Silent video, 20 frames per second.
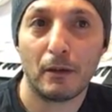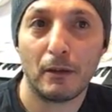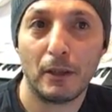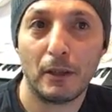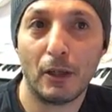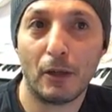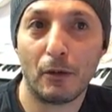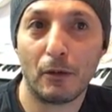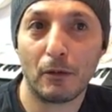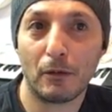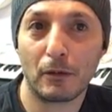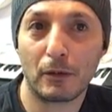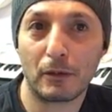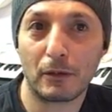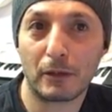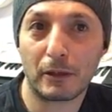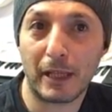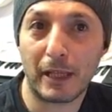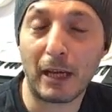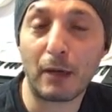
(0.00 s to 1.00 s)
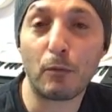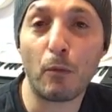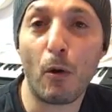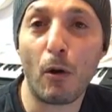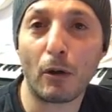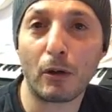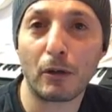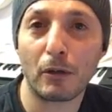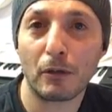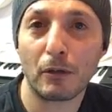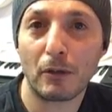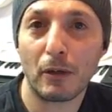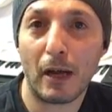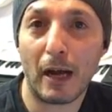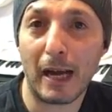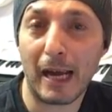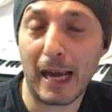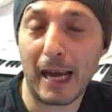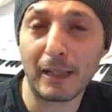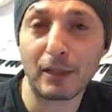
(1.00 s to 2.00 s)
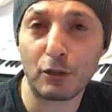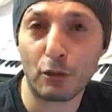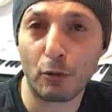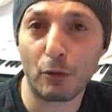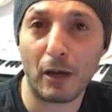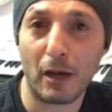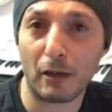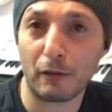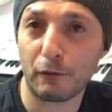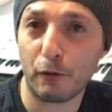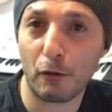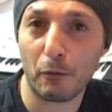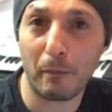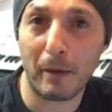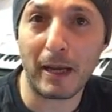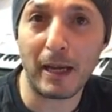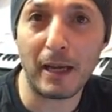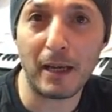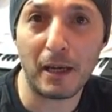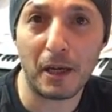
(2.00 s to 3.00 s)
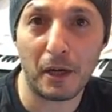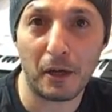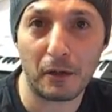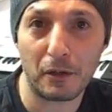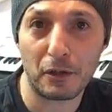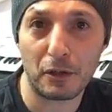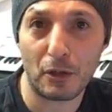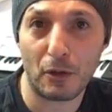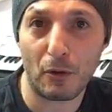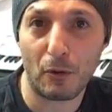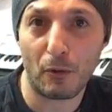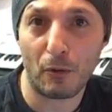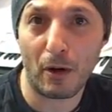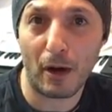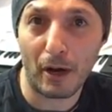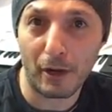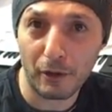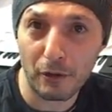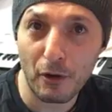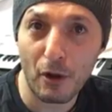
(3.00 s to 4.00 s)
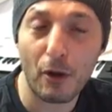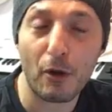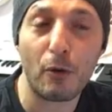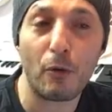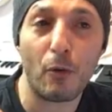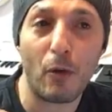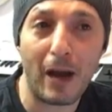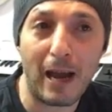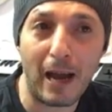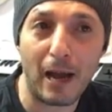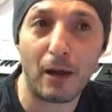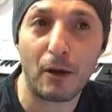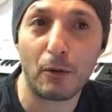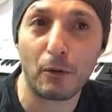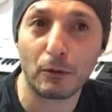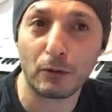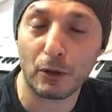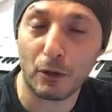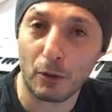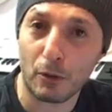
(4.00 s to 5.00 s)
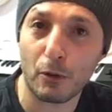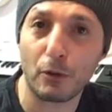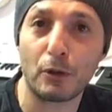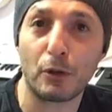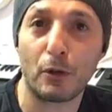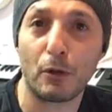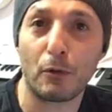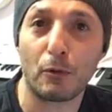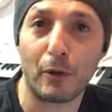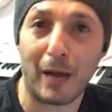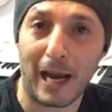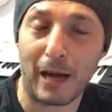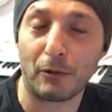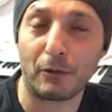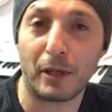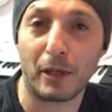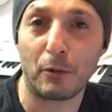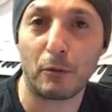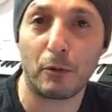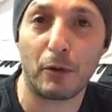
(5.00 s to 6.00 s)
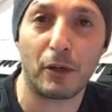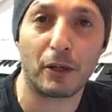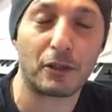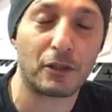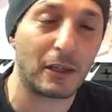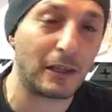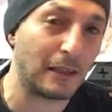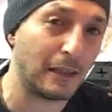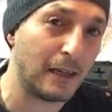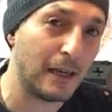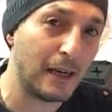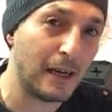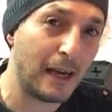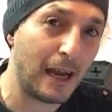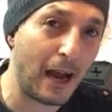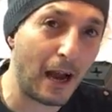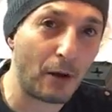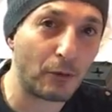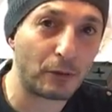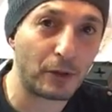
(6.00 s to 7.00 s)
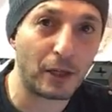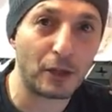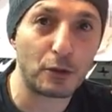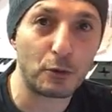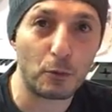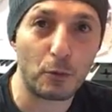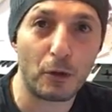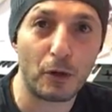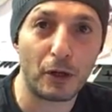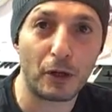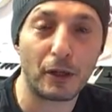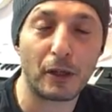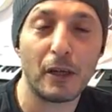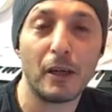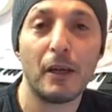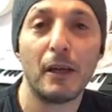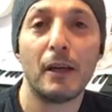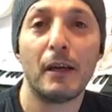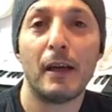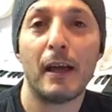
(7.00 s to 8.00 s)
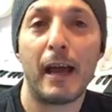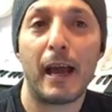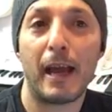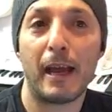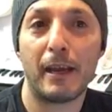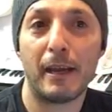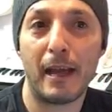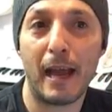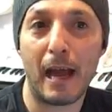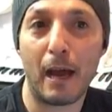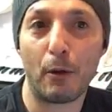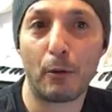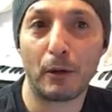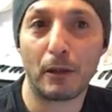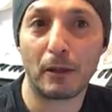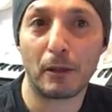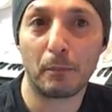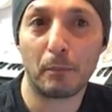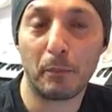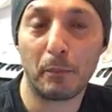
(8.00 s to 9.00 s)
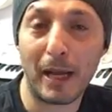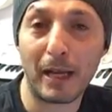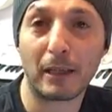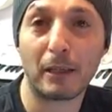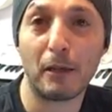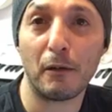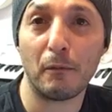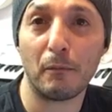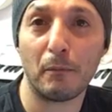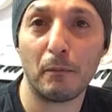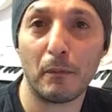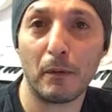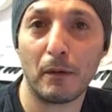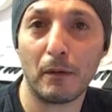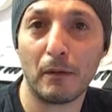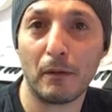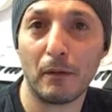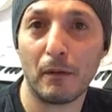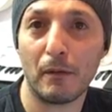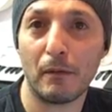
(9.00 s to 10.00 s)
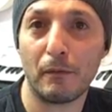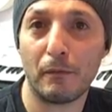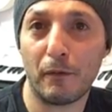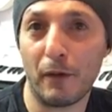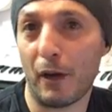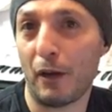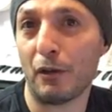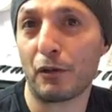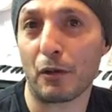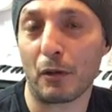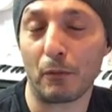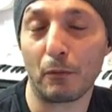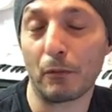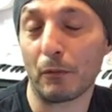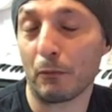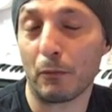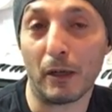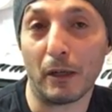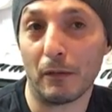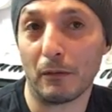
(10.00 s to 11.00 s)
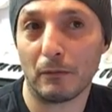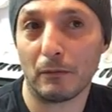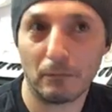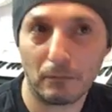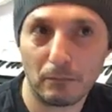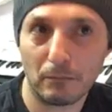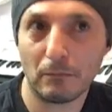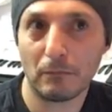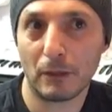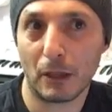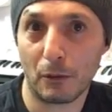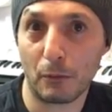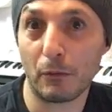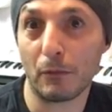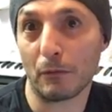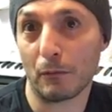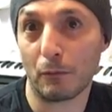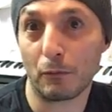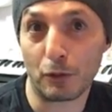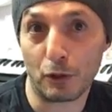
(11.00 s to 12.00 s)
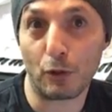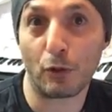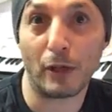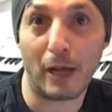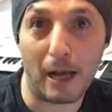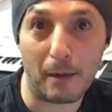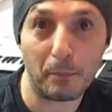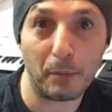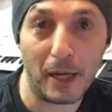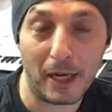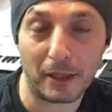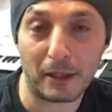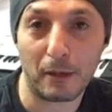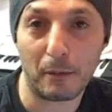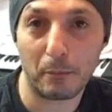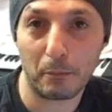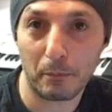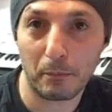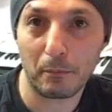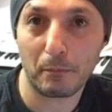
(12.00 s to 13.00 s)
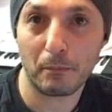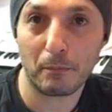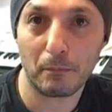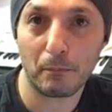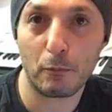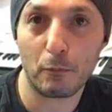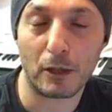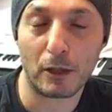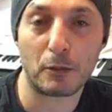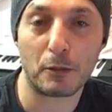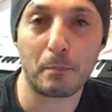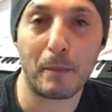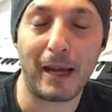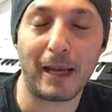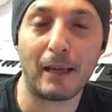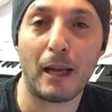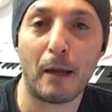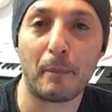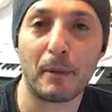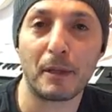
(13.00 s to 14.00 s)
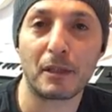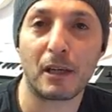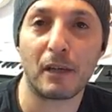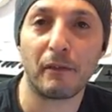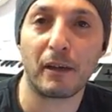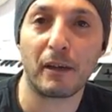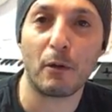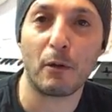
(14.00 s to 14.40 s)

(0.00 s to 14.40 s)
you know, Cakewalk, I had Sonar for many years, so I know how the audio routing works and how things work. And now with the Platinum version, well, Sonar Platinum, what BandLab is giving